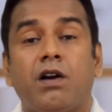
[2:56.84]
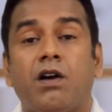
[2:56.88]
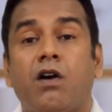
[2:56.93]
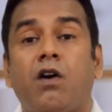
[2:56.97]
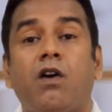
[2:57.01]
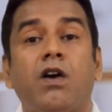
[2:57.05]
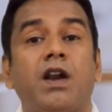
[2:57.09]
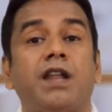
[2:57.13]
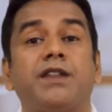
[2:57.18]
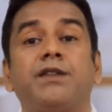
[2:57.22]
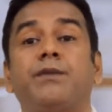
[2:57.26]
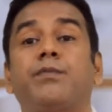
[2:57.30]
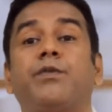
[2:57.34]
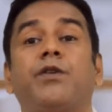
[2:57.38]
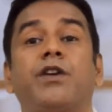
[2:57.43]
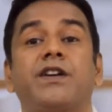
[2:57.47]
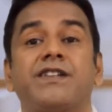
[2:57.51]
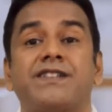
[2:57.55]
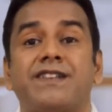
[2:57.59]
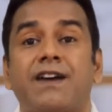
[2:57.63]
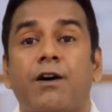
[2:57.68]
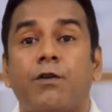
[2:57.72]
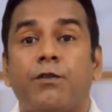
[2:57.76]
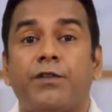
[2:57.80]
all of the
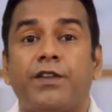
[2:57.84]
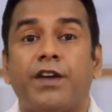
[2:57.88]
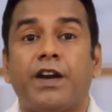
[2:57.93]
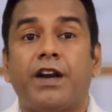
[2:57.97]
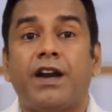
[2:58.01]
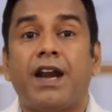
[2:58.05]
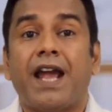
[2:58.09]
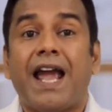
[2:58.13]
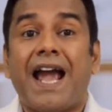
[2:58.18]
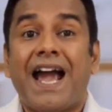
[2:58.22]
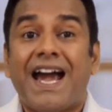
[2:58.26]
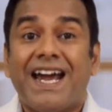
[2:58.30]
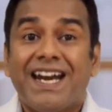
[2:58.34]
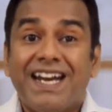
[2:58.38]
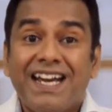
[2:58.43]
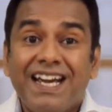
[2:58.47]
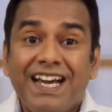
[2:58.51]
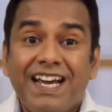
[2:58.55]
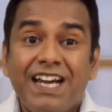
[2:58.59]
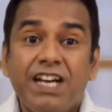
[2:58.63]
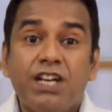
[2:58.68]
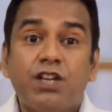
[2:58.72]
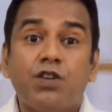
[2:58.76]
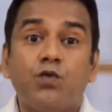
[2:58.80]
products out there
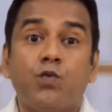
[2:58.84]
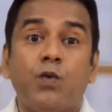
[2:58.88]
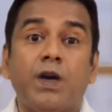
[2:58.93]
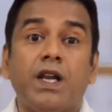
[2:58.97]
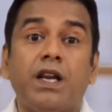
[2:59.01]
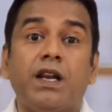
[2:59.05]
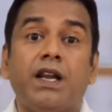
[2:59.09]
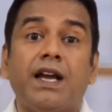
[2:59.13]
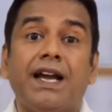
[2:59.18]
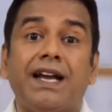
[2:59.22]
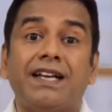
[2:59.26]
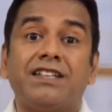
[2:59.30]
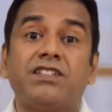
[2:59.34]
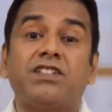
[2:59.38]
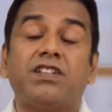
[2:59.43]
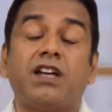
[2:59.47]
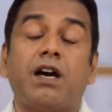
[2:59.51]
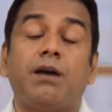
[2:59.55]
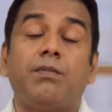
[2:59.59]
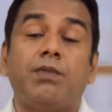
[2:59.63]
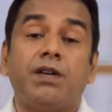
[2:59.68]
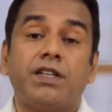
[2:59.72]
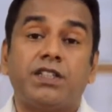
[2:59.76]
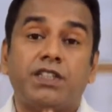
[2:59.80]
and it will
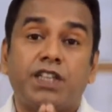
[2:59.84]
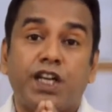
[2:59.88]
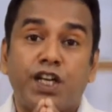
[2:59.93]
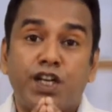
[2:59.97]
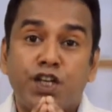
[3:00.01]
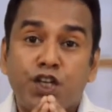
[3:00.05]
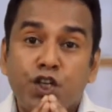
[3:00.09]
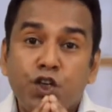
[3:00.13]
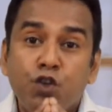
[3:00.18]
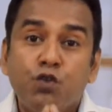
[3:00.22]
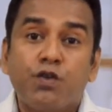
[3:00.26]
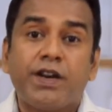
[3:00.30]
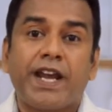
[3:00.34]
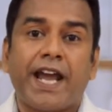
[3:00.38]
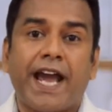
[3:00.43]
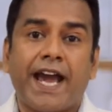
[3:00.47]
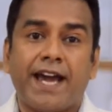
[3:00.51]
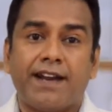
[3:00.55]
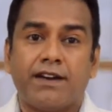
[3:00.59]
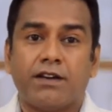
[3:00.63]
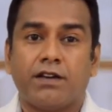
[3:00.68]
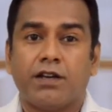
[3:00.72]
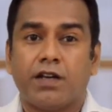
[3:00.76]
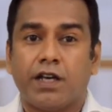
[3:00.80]
establish a new
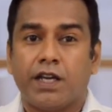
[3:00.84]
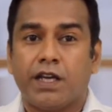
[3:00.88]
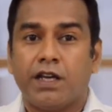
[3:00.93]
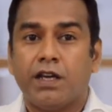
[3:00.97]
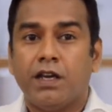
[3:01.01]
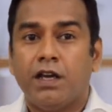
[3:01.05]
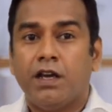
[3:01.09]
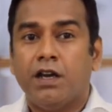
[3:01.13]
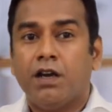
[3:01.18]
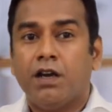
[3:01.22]
category